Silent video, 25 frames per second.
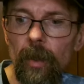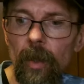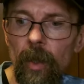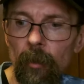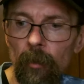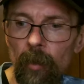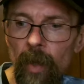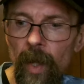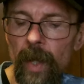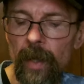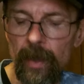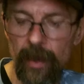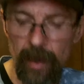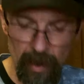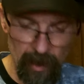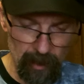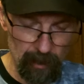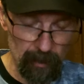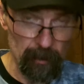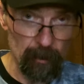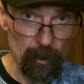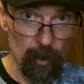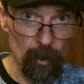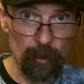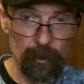I ran out
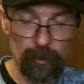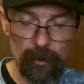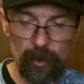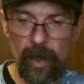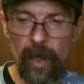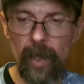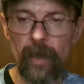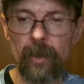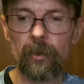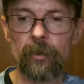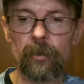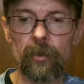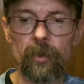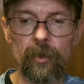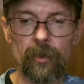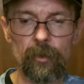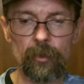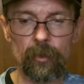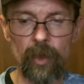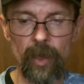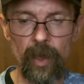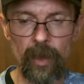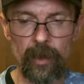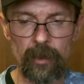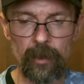of those actually,
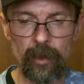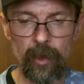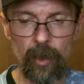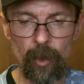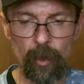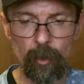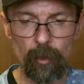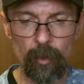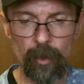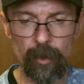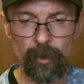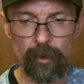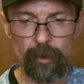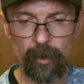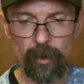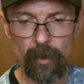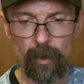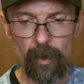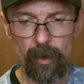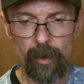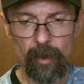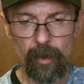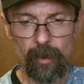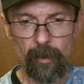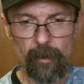so I had to go with,
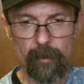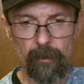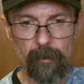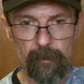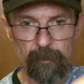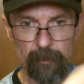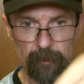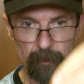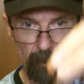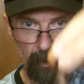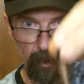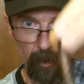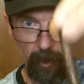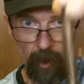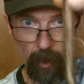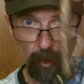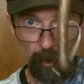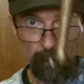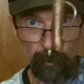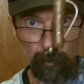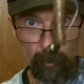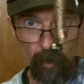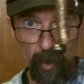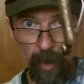go with a